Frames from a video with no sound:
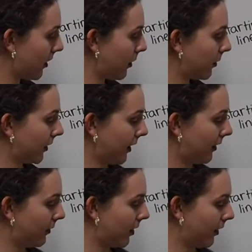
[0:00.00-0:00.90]
they will
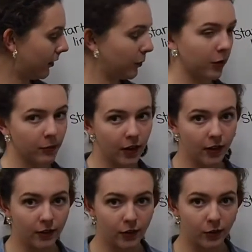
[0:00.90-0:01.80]
leave the leeward
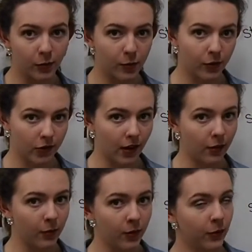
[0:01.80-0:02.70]
mark to the port side
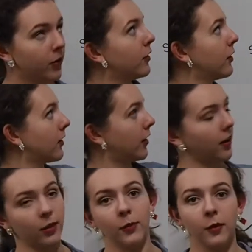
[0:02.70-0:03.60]
of the boat, just
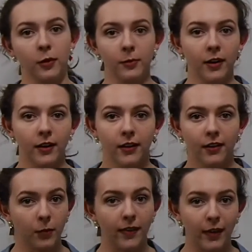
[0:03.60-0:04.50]
like the windward mark
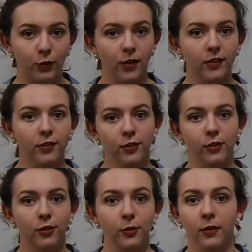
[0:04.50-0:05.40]
when they
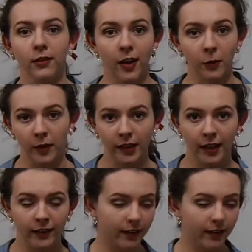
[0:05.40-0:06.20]
transition to their downwind leg.